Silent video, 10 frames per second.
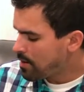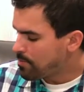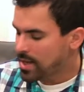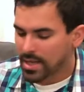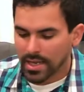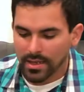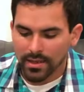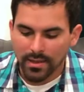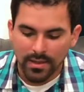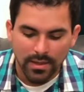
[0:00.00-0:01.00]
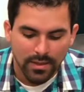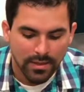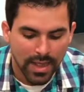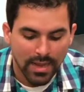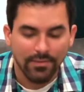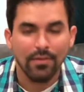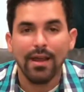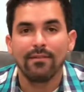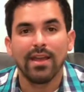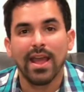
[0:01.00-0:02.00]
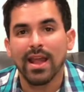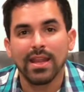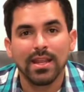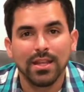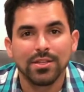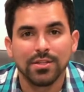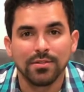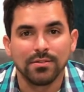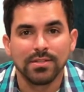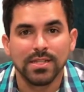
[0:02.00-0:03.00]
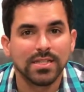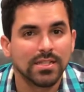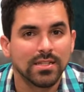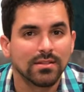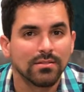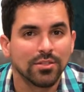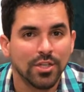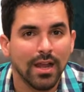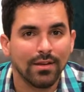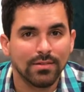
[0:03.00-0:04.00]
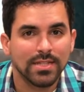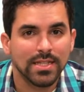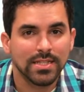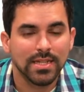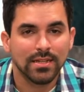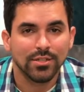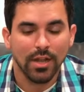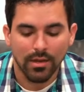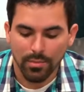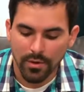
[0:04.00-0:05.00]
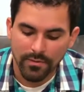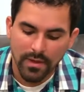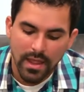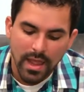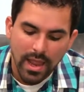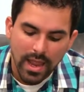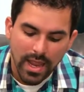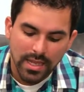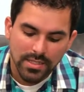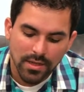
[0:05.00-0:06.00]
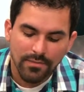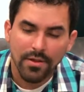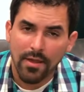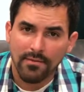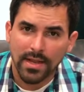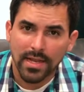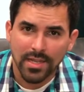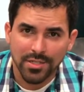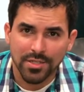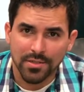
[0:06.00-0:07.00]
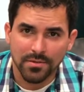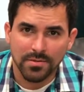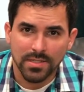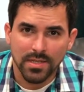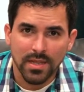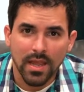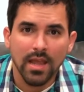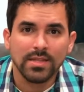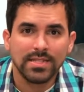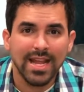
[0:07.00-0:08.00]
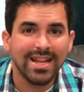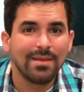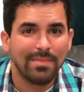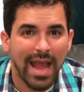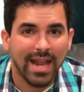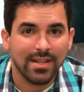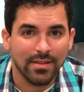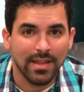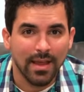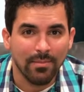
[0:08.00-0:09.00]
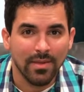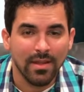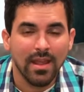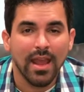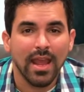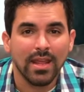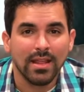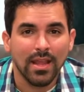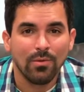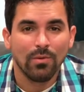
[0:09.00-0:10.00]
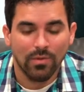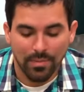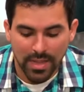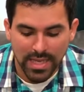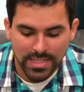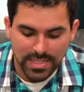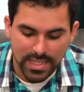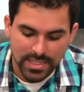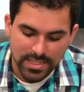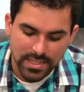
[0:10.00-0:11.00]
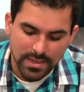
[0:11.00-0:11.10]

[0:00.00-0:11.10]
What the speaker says: meaning that if you have any issues, this is shock resistant, shock proof, and so if you have any issues, send it back to them and they will replace this.